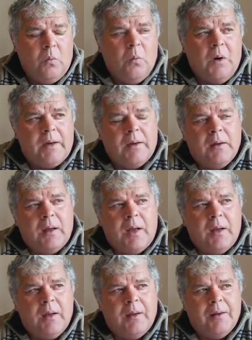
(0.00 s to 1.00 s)
What
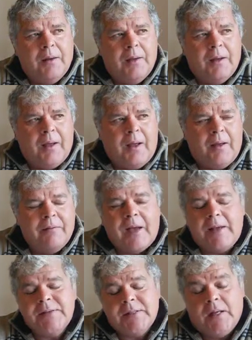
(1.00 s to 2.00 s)

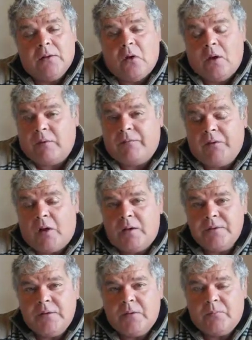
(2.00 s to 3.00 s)
I see a lot of
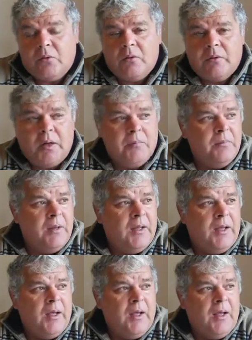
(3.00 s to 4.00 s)
flaws in the program
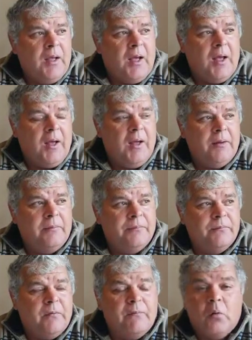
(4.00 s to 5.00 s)

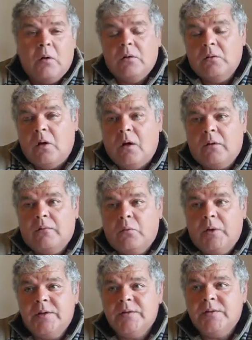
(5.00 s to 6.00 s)
for a lot of
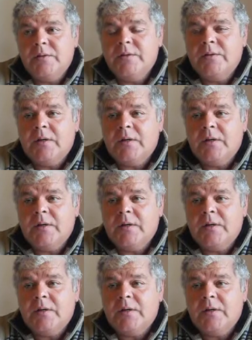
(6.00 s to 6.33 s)
reasons.